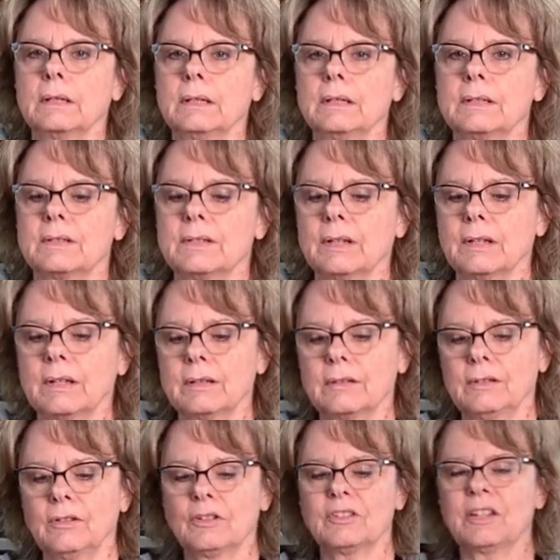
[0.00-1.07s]
It's
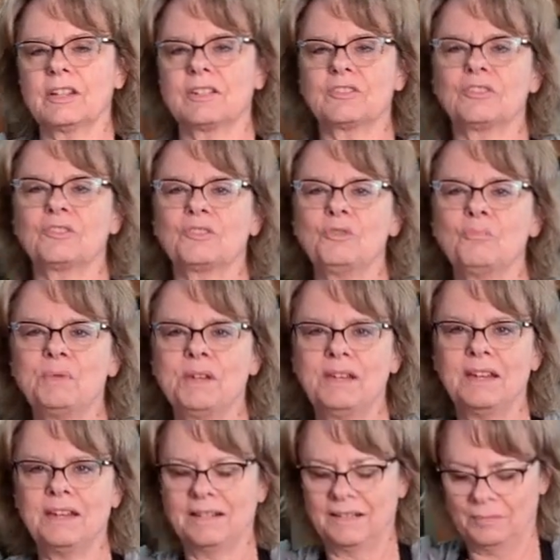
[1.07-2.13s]
looks like just
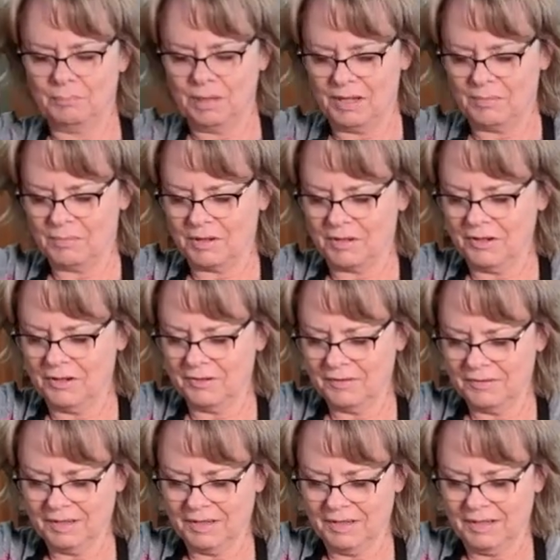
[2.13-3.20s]
soupy peanut butter,
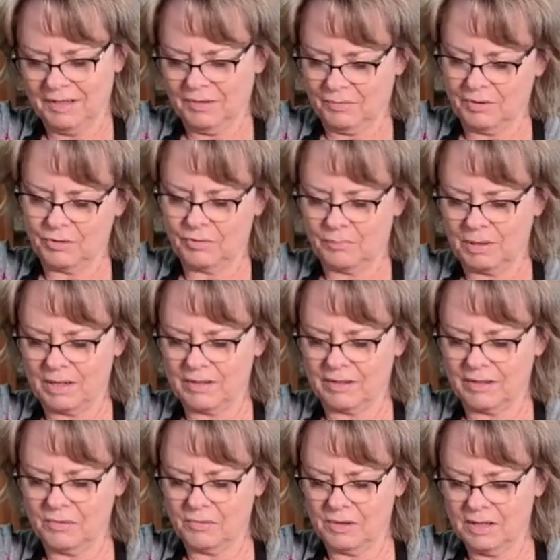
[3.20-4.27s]
which is
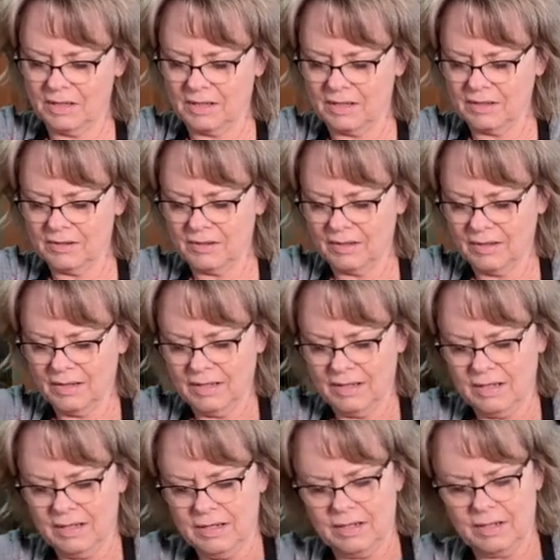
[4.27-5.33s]
basically what it is.
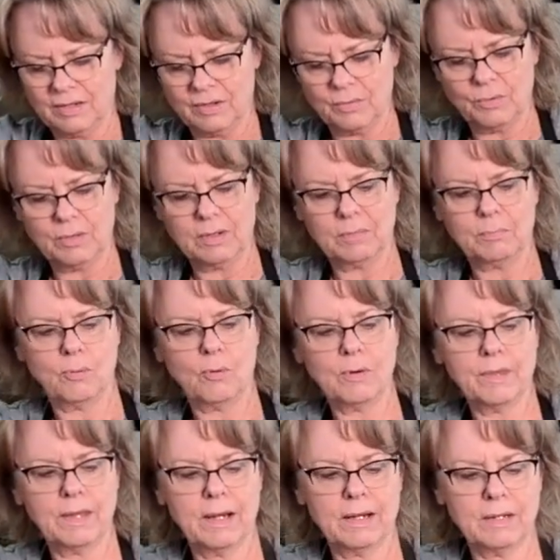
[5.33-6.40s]
So we're going to pour
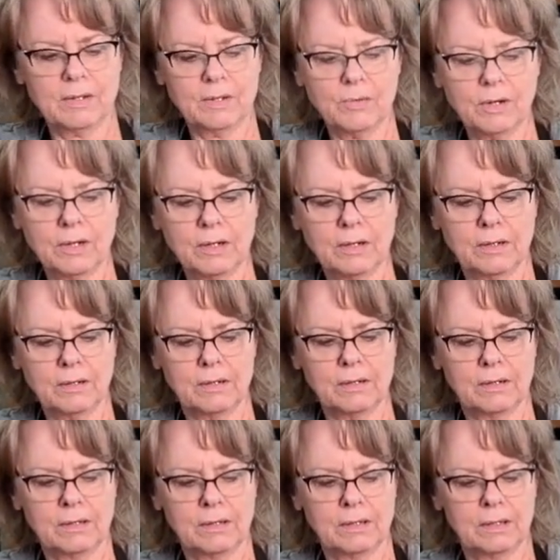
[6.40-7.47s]
that into our
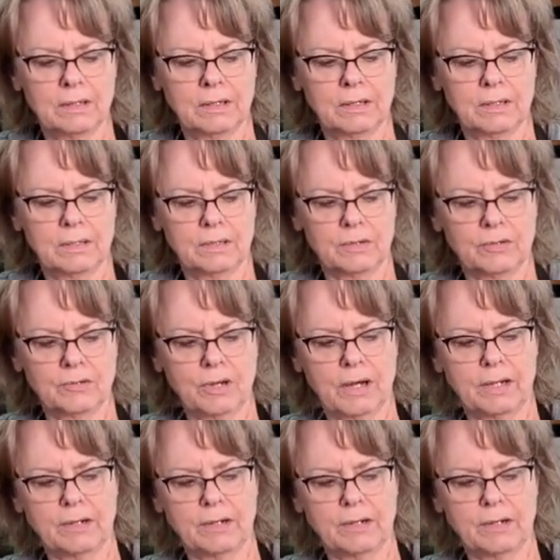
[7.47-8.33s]
dry